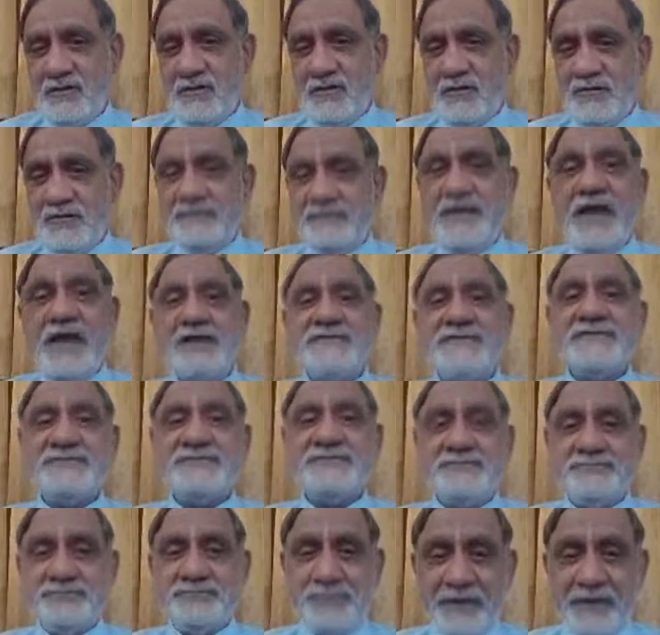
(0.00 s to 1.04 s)
That is,
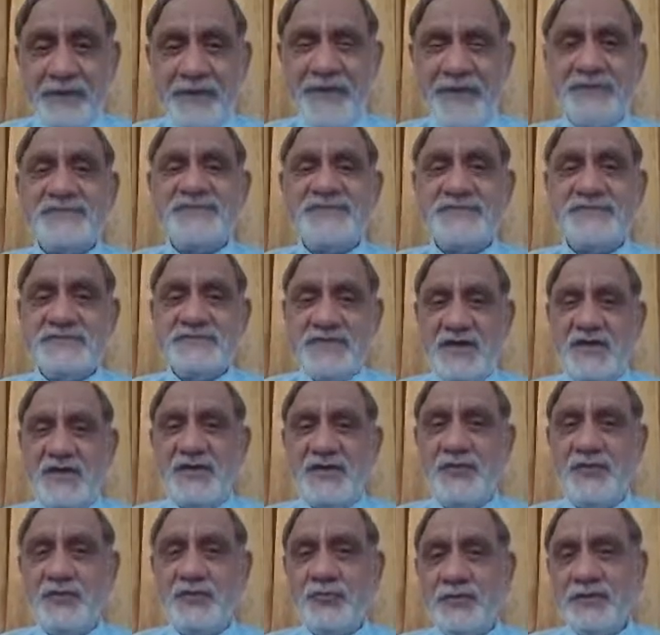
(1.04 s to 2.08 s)
parents, they are
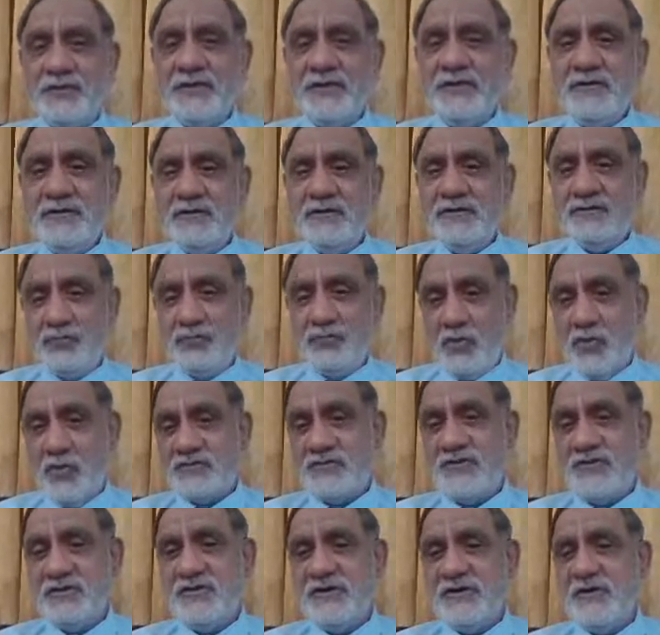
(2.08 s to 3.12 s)
human.
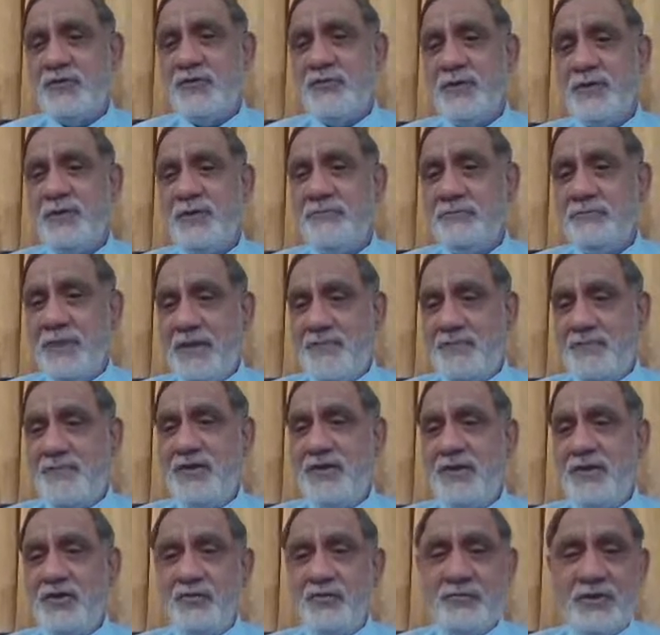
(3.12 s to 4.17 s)
Doctor, human.
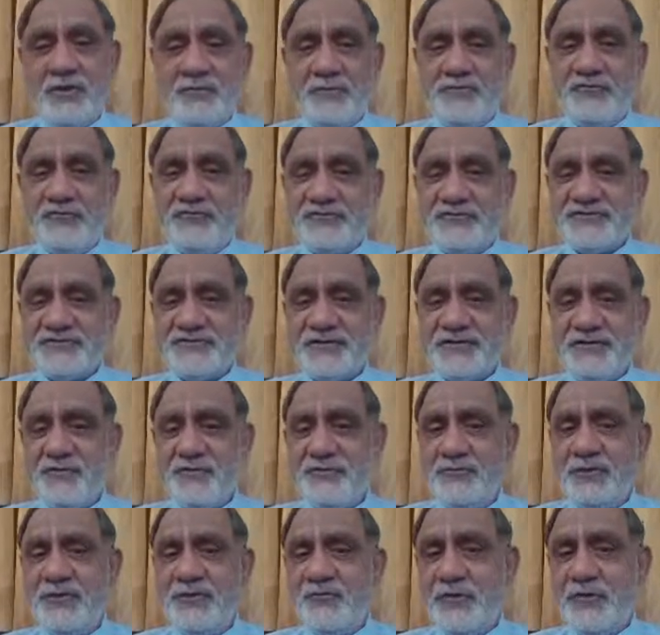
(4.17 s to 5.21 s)
Baby, human. Professor,
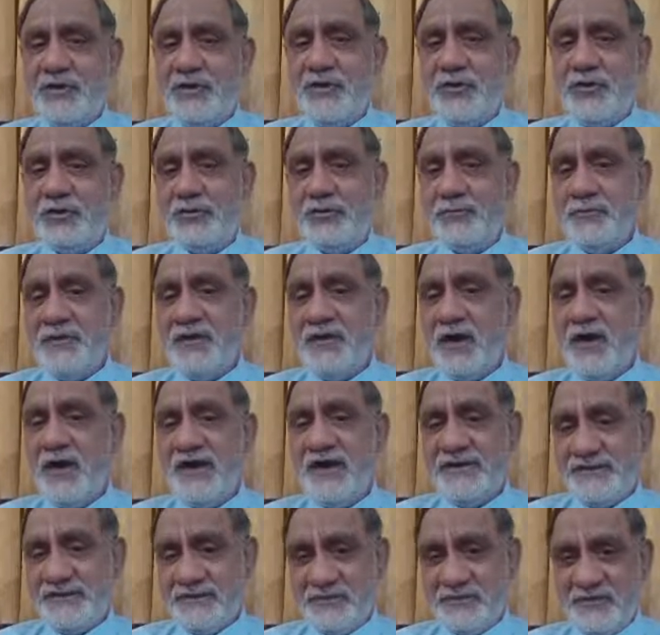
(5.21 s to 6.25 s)
human. Widow, human.
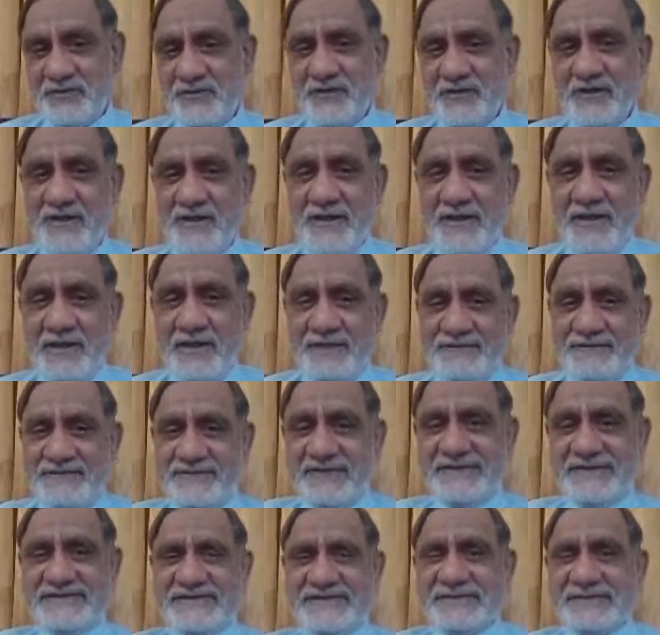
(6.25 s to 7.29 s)
Art, human.
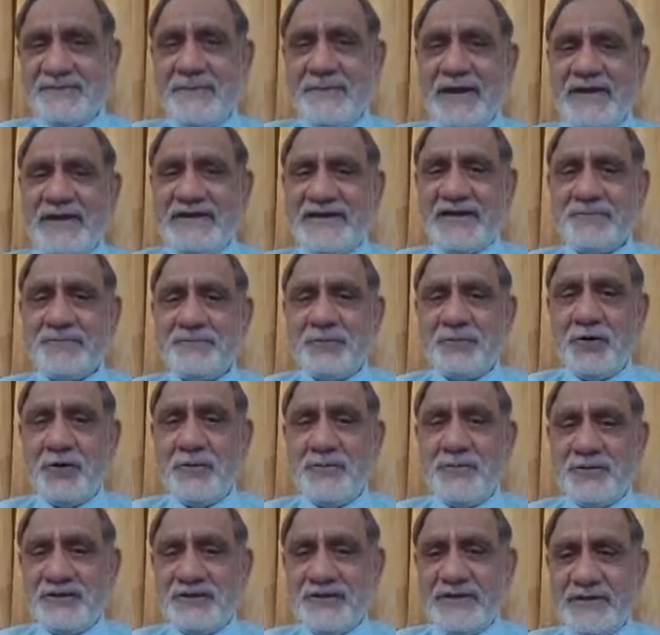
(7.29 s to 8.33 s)
This semantic
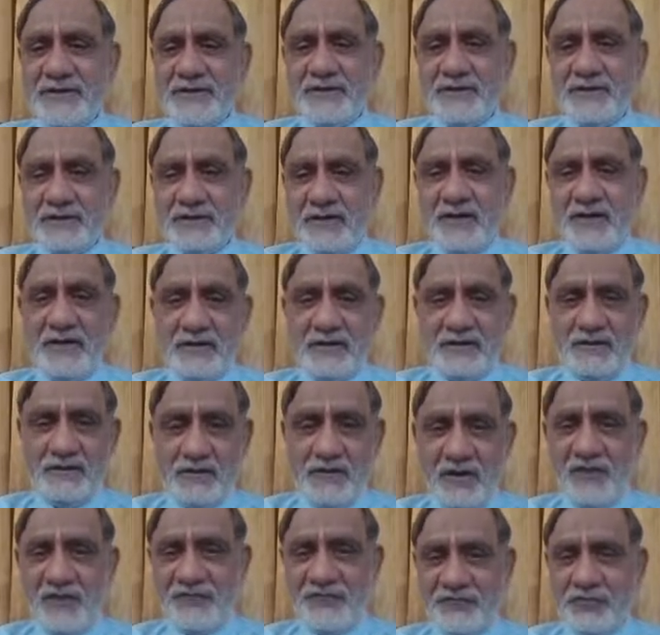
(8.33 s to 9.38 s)
property
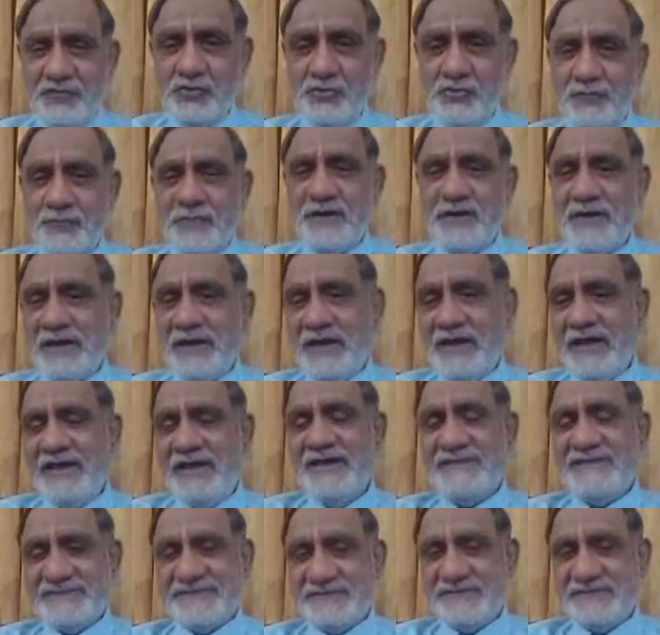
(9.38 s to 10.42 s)
of human
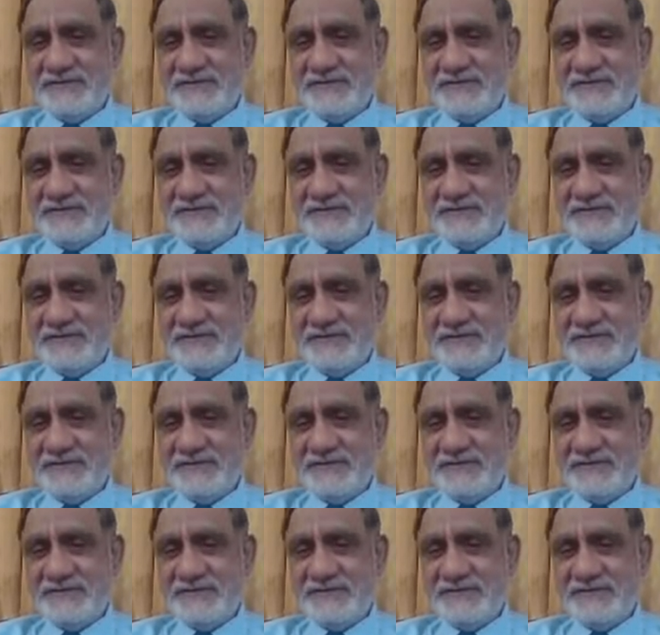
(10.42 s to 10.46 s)
is